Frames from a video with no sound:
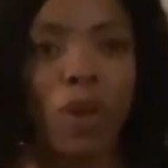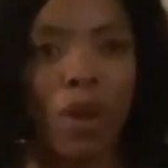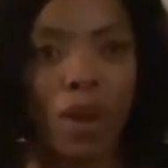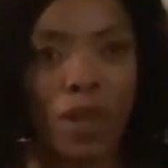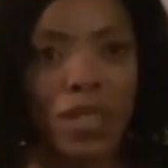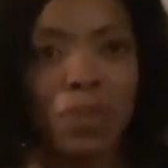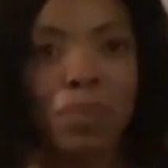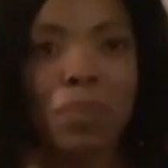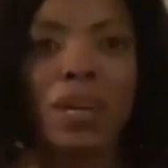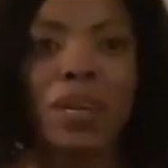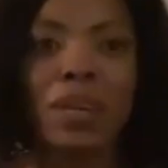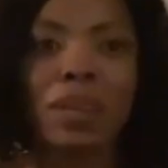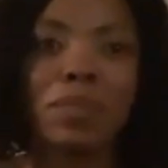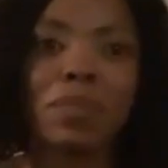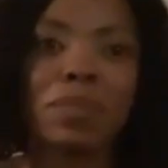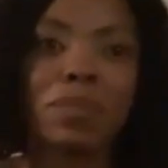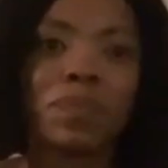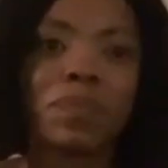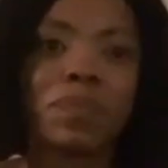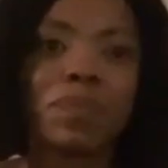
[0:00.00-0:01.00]
prosper.
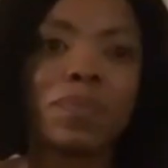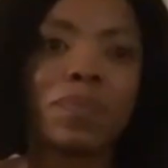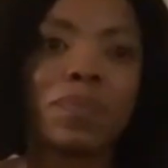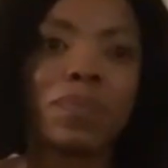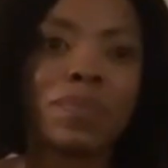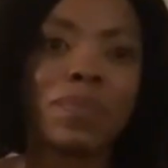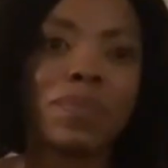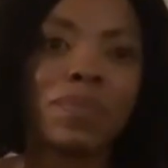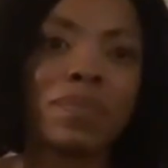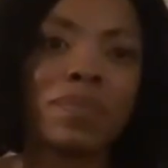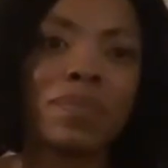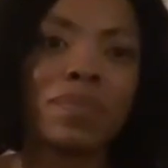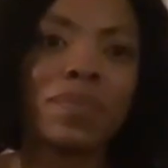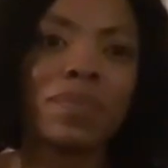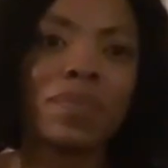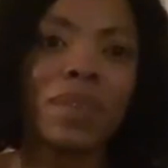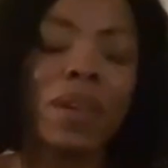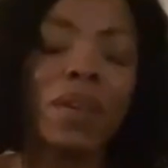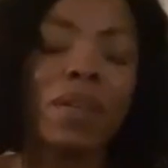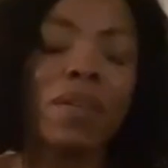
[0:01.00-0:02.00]

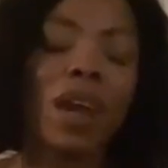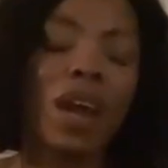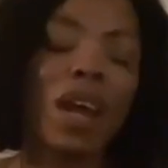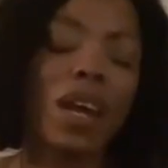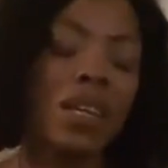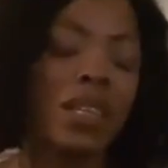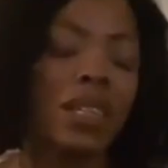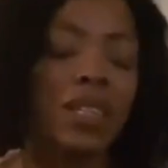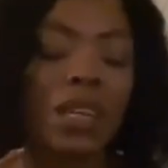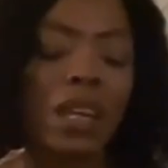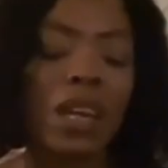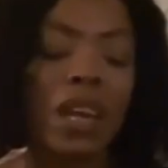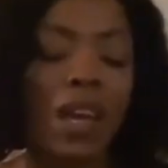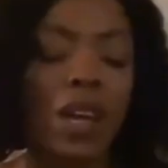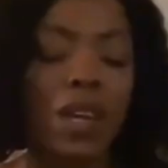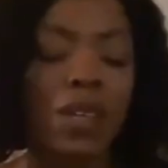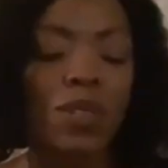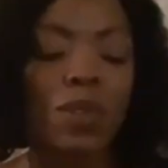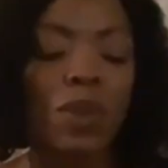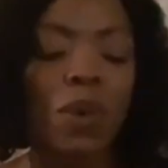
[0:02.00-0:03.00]
Right?
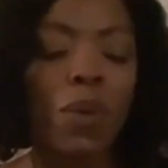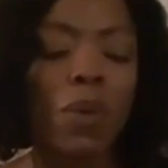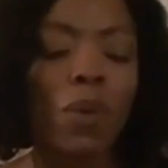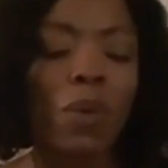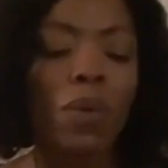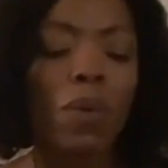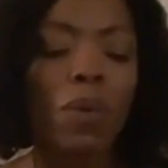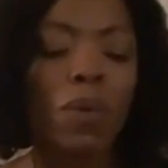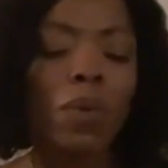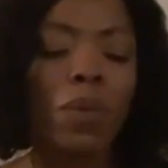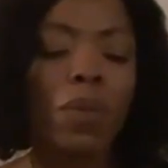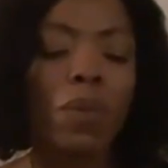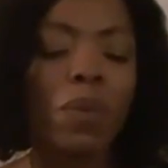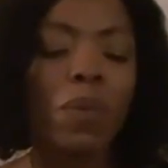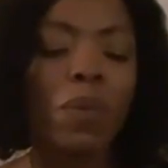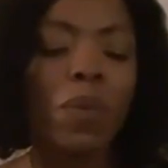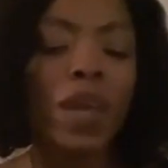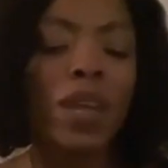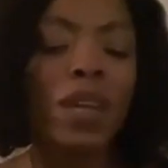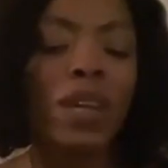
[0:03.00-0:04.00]
So
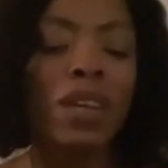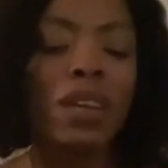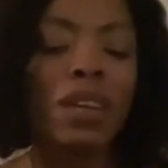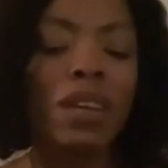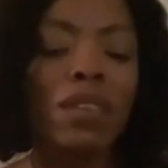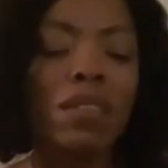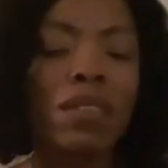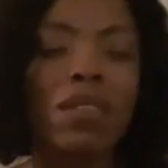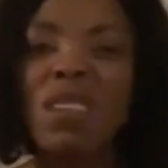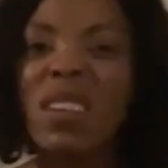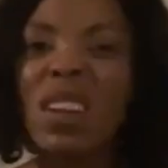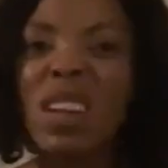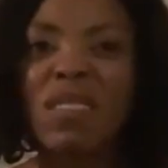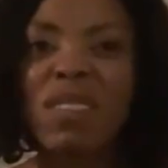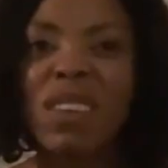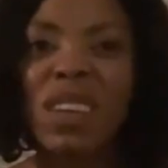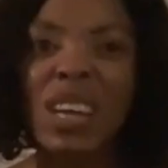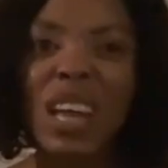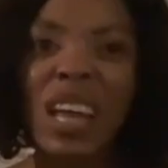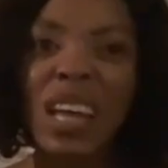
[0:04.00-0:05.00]
when you're
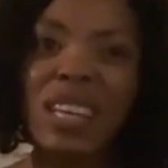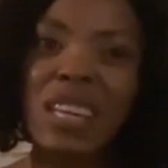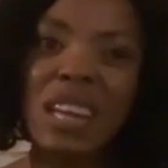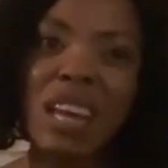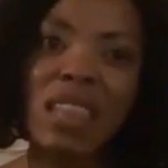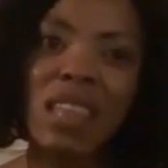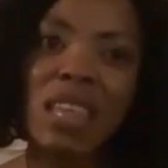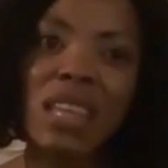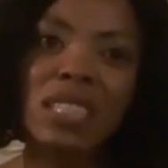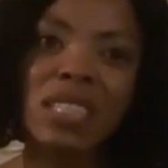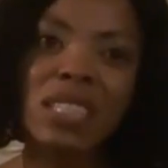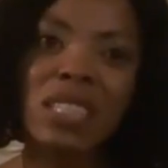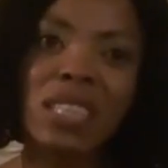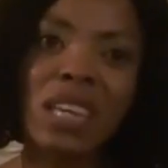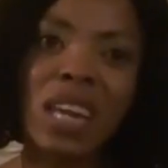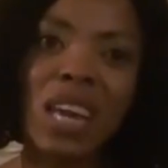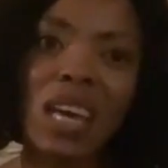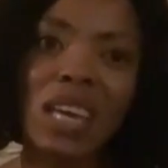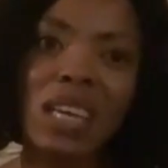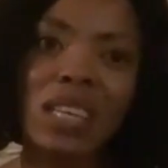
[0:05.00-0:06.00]
living like nothing's
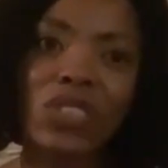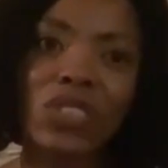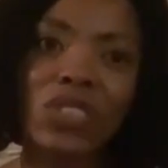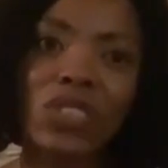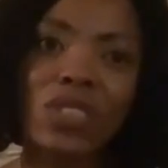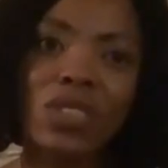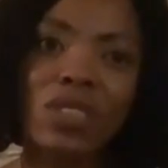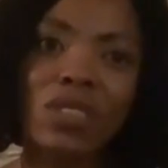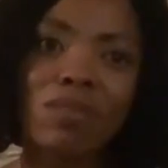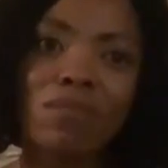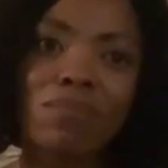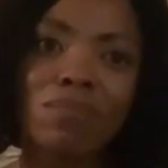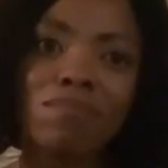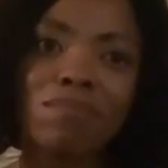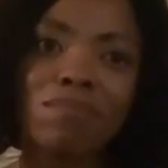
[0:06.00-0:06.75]
changed,